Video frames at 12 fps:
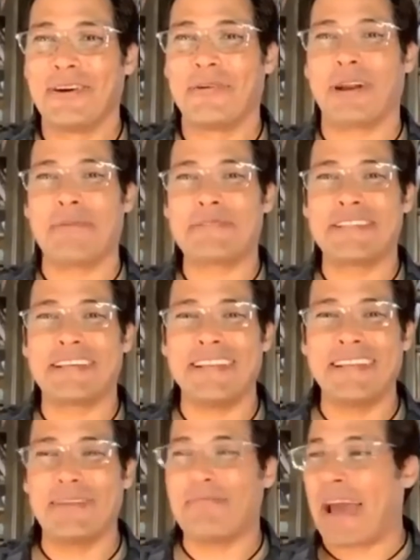When I'm sitting
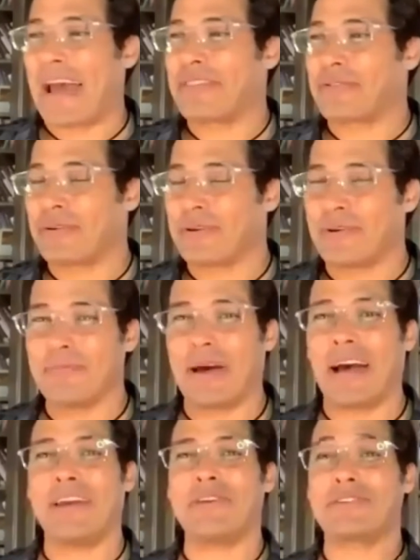in the bathroom,
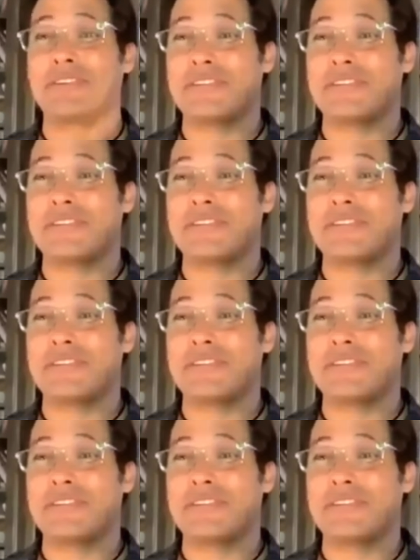I used to